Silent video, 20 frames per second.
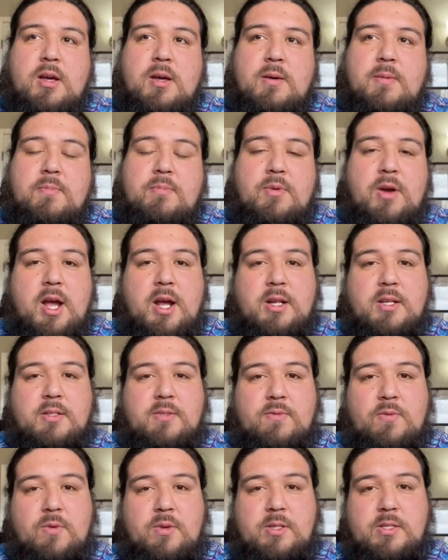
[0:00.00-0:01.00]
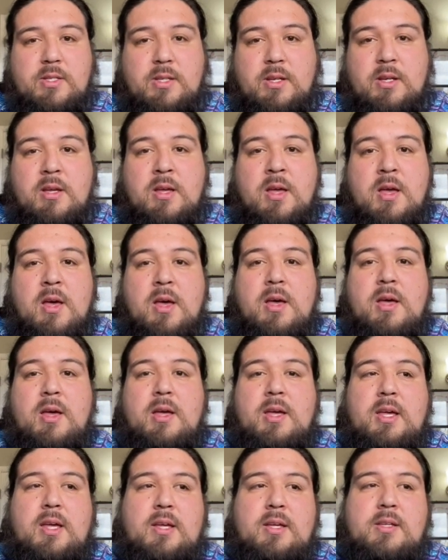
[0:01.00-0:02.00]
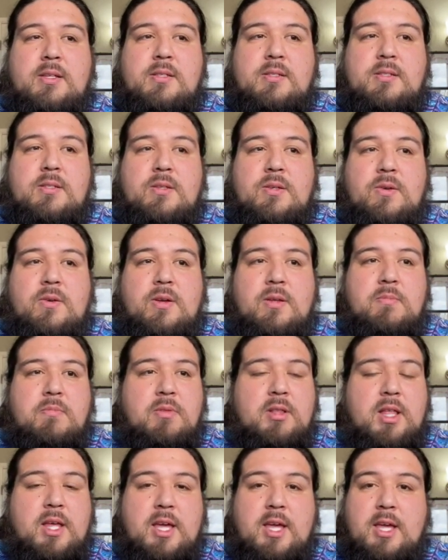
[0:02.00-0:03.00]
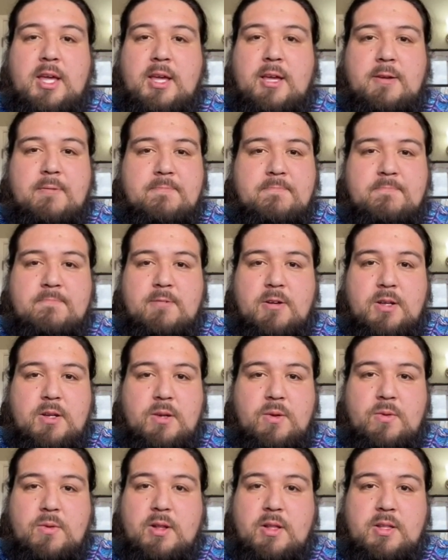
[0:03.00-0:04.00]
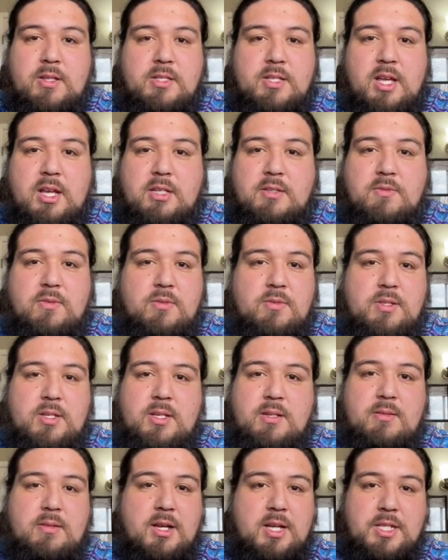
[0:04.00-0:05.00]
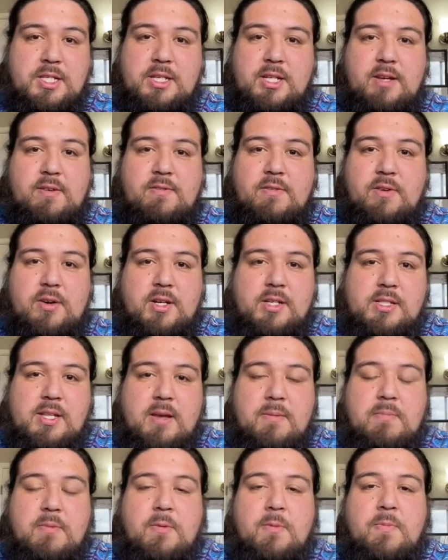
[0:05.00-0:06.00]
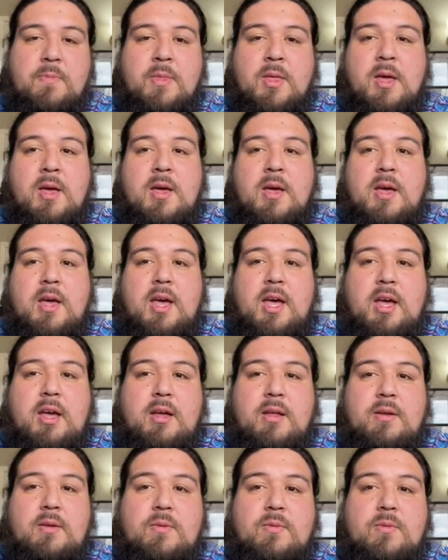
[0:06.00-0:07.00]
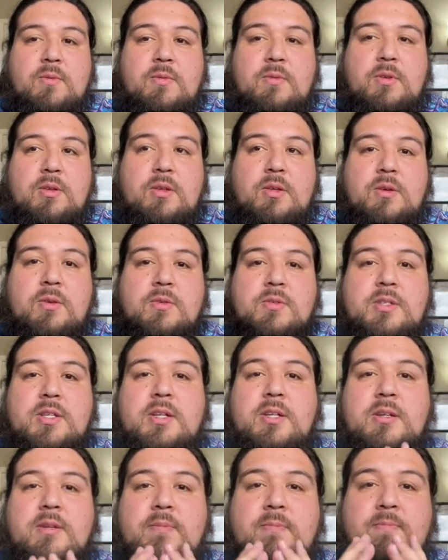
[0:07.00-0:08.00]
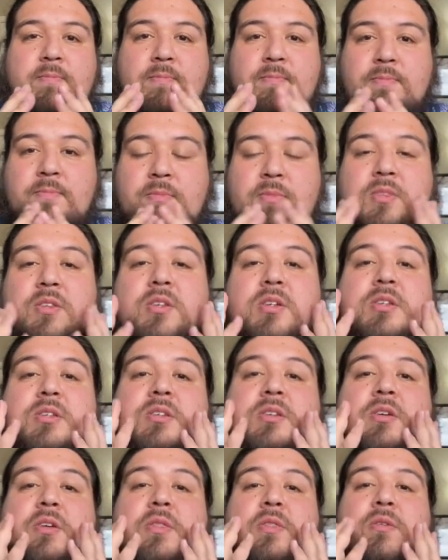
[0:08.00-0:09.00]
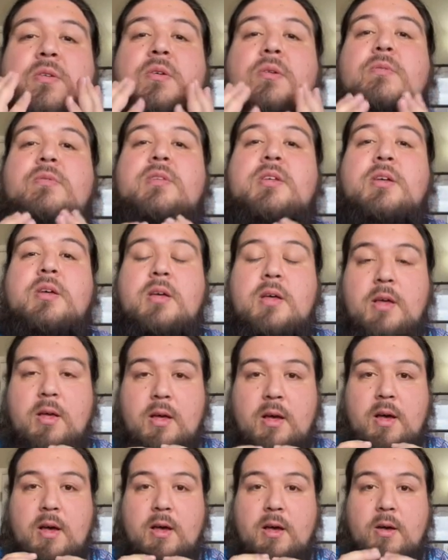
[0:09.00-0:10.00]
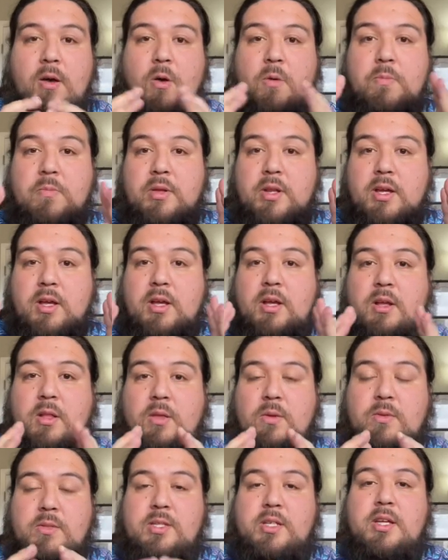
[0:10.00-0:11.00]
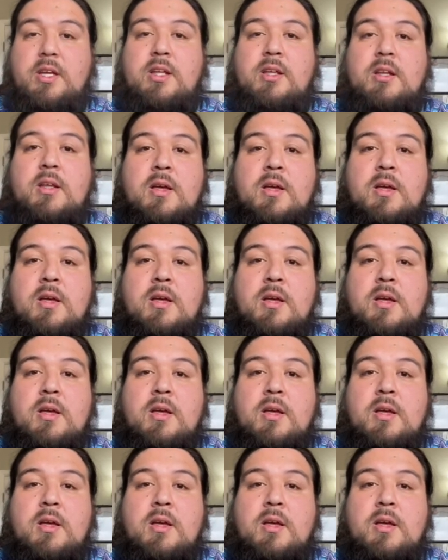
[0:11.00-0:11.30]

practice voicing is you can play a note on the saxophone, say a G for example, and using just your throat, opening and closing it,